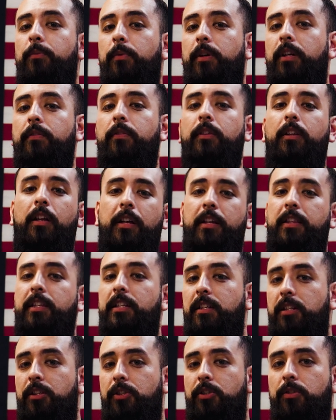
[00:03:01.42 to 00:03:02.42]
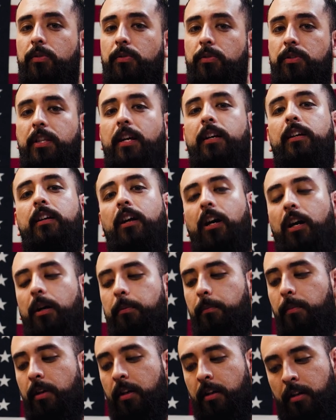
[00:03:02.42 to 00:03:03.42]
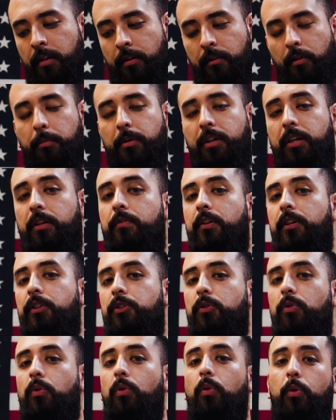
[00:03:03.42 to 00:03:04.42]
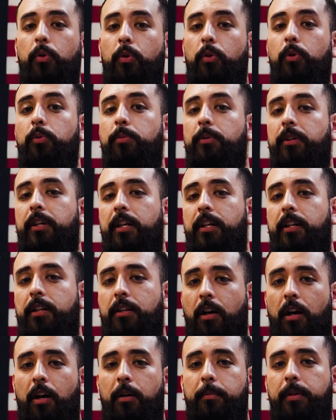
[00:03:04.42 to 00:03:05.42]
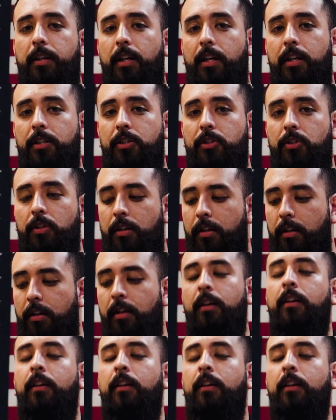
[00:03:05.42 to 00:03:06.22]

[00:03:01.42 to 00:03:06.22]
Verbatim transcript: rid of a lot of the issues that come from a conventional oil lubricated combination.